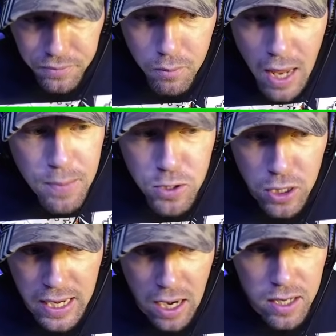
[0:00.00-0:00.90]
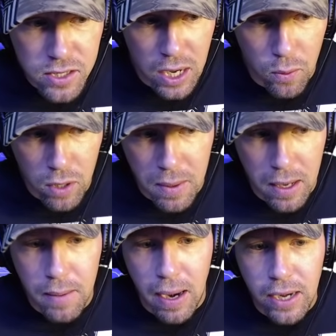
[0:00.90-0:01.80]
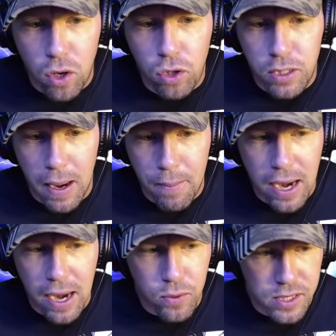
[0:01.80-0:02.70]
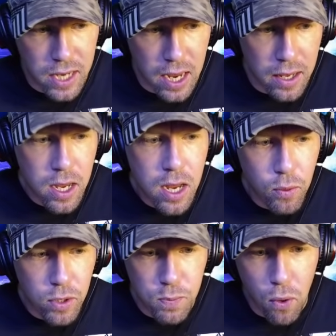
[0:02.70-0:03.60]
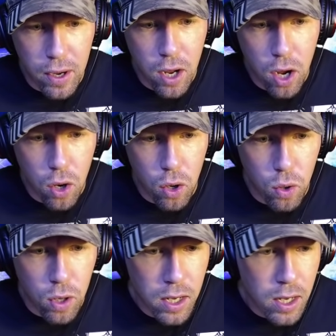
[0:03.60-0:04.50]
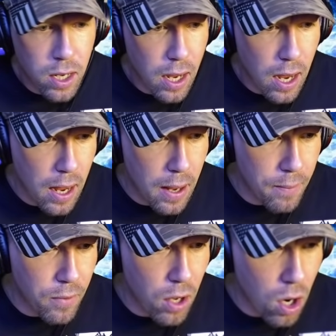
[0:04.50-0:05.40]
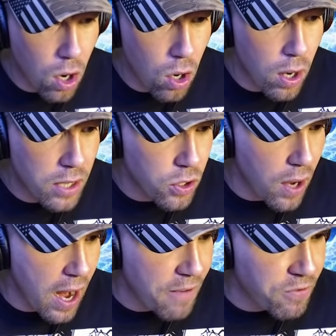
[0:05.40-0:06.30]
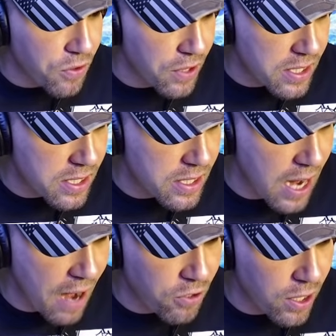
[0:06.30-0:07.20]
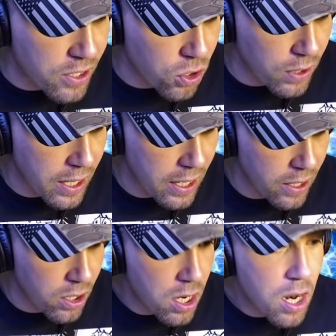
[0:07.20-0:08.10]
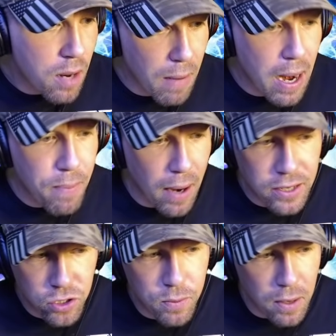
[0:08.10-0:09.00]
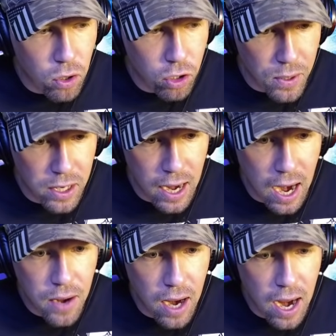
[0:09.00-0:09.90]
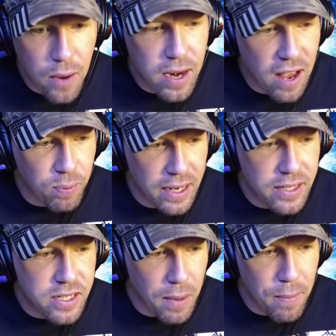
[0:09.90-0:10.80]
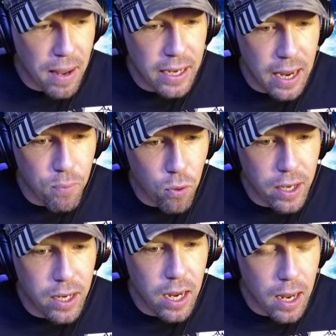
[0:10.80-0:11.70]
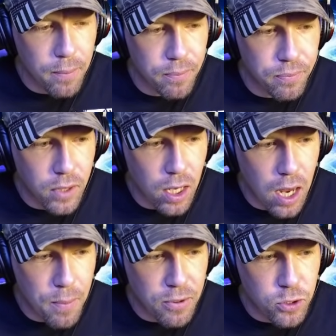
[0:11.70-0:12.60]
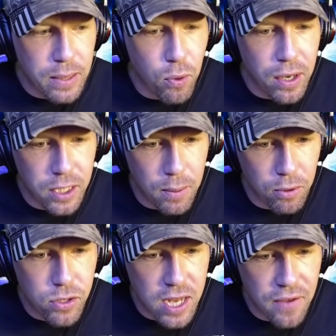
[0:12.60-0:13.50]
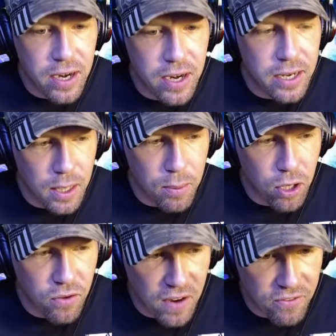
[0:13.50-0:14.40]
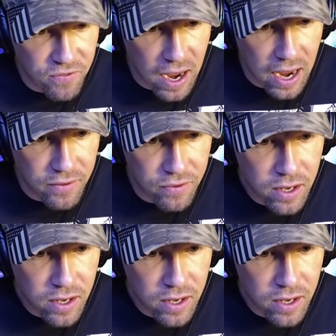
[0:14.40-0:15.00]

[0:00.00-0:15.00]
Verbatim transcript: absolutely. And honestly, I would have been uh, my goal to buy back was uh was 0.0 um oh so after this after i sold here my i told my whole community i i would have plans to buy back at point um uh, between 0.007 and 0055.